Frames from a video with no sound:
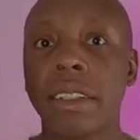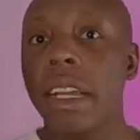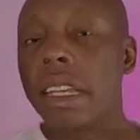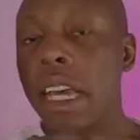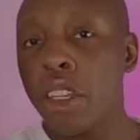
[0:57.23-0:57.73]

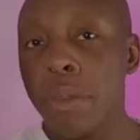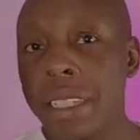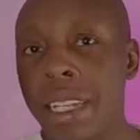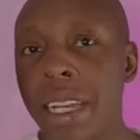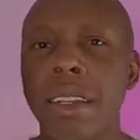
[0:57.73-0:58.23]
Now you may
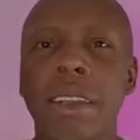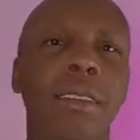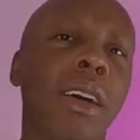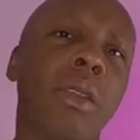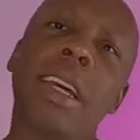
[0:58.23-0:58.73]
say,
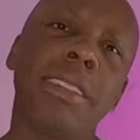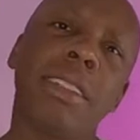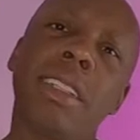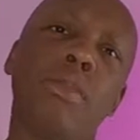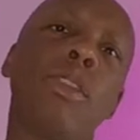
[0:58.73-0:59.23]
no, that's
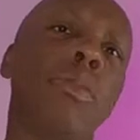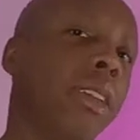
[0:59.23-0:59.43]
inappropriate.